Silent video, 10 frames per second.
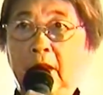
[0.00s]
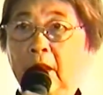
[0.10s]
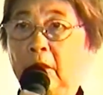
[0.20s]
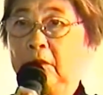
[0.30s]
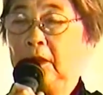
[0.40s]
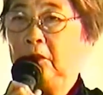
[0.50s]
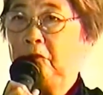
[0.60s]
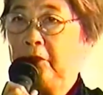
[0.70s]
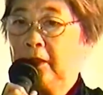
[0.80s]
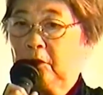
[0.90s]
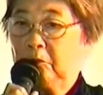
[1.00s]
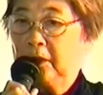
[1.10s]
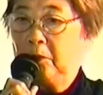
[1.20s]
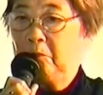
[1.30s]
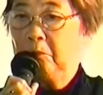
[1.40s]
Uh, in fact,
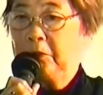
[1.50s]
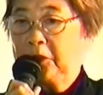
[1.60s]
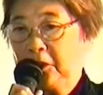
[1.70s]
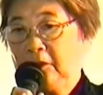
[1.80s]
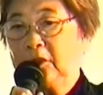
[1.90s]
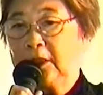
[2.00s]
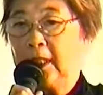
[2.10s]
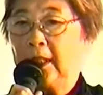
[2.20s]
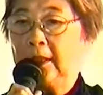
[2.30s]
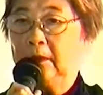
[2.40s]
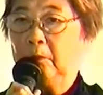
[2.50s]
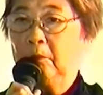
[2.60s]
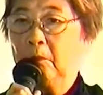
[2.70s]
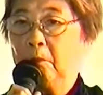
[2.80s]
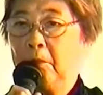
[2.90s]
my paternal side,
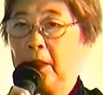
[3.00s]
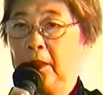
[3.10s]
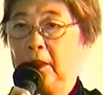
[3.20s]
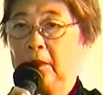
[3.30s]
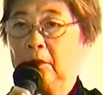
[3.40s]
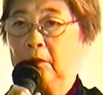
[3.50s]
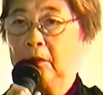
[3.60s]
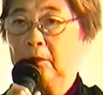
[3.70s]
my uh,